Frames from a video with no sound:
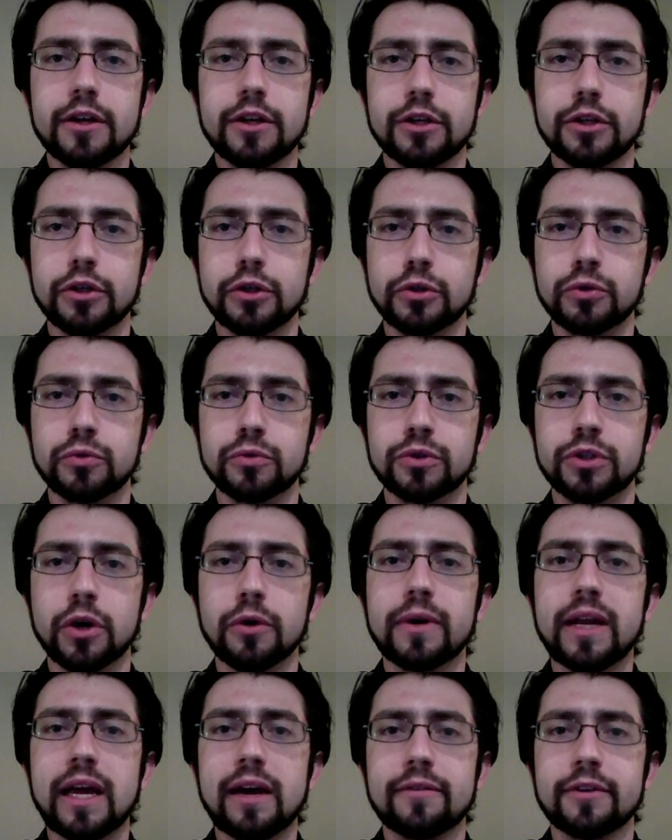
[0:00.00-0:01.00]
you
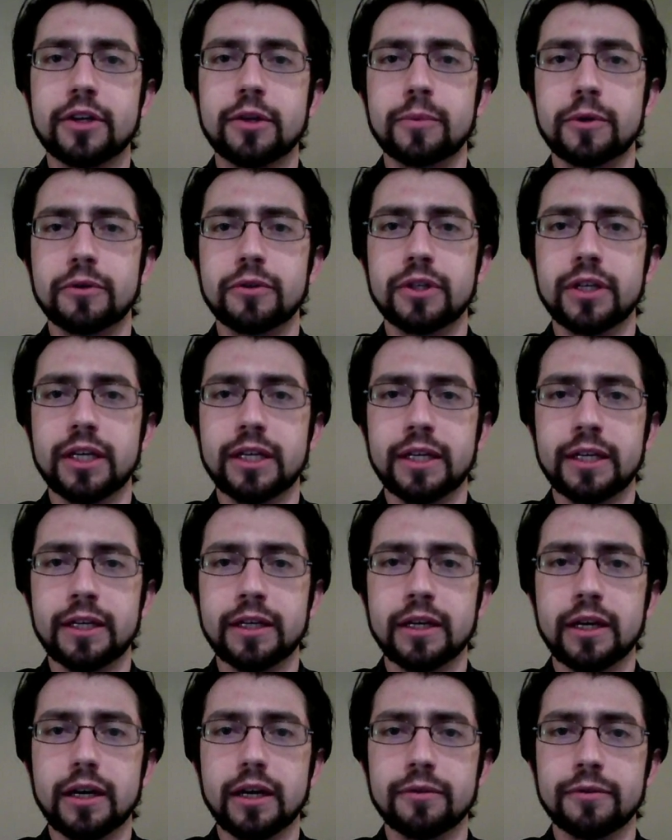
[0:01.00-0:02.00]
don't have a
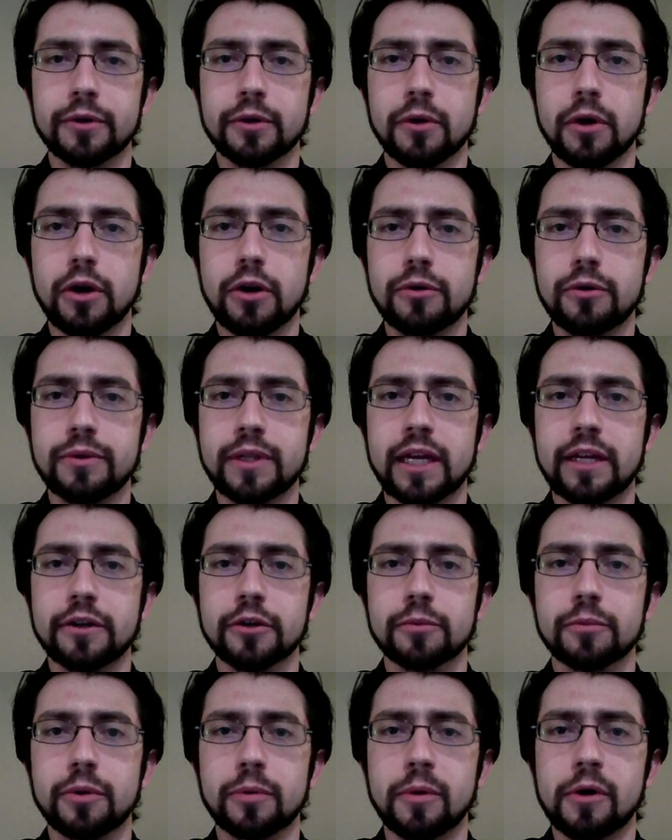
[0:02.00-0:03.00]
community of your own that
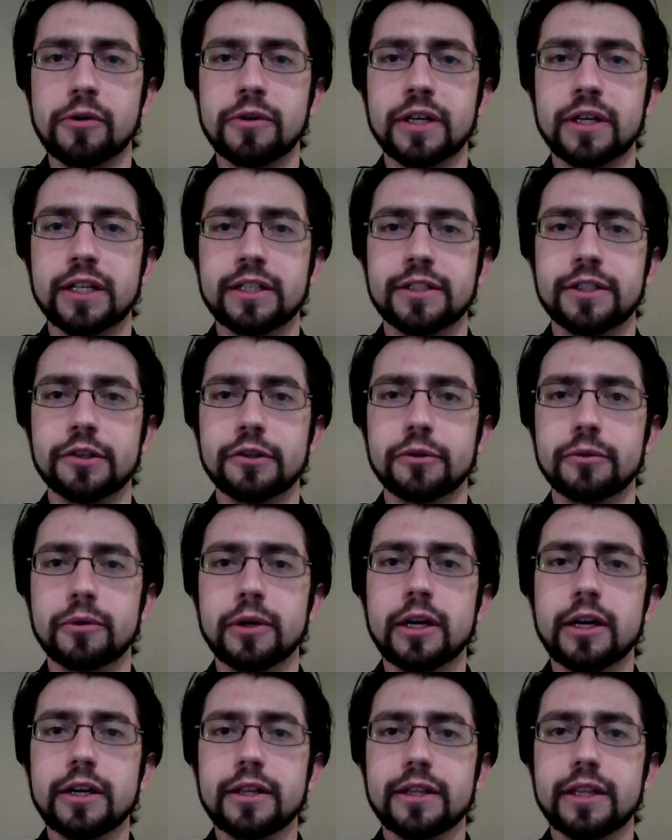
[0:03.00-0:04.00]
you're promoting it to,
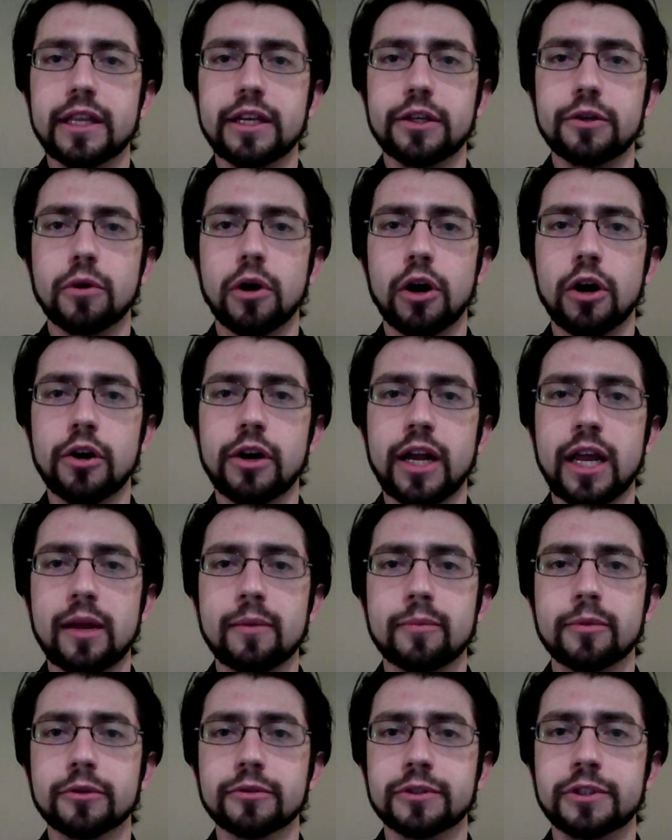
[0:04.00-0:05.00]
then you are
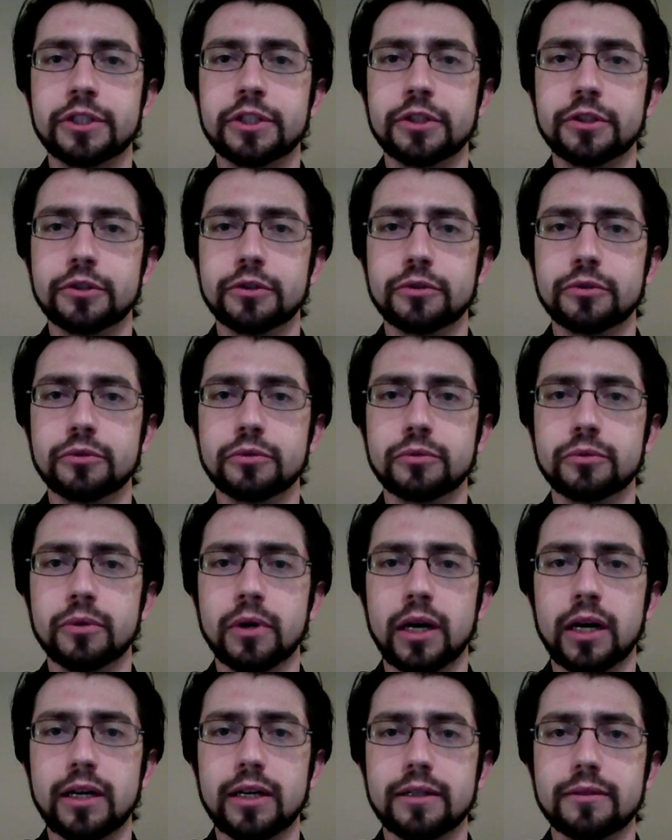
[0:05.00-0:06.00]
able to